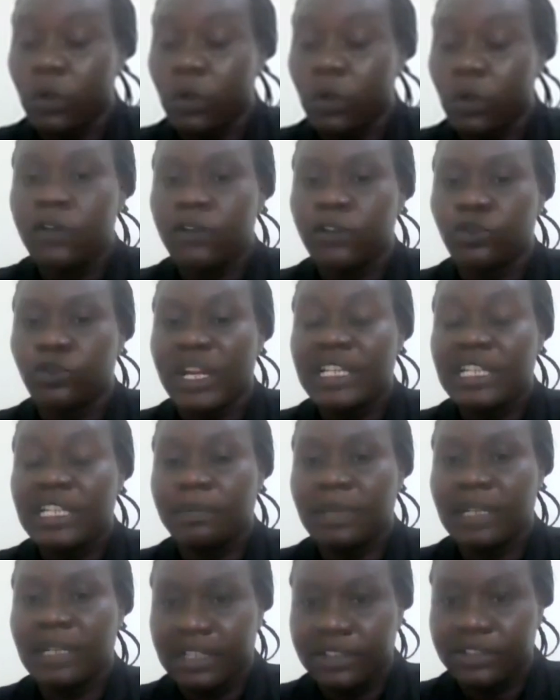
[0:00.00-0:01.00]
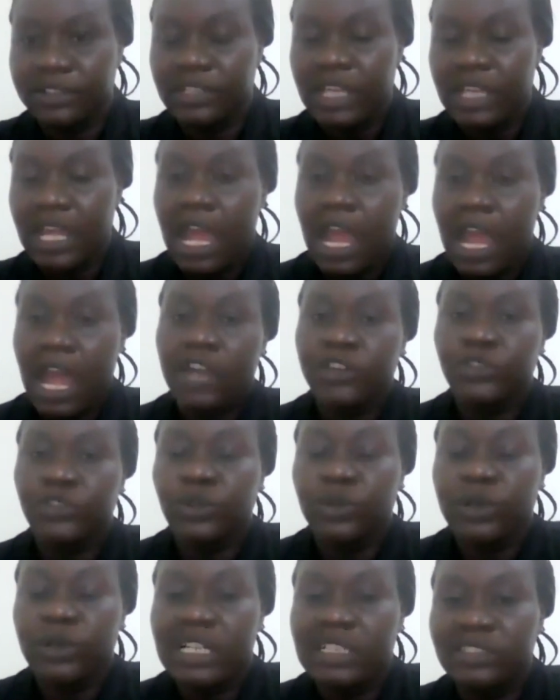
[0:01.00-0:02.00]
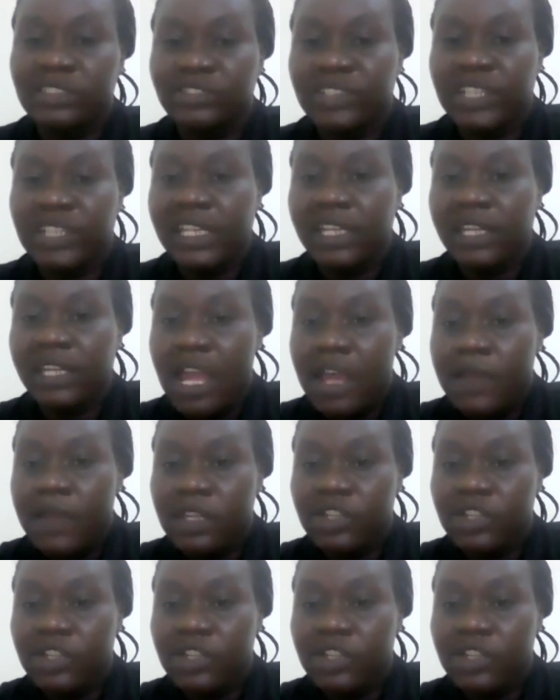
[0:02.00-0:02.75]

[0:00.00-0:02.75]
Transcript: walk for 20 minutes. As you can see,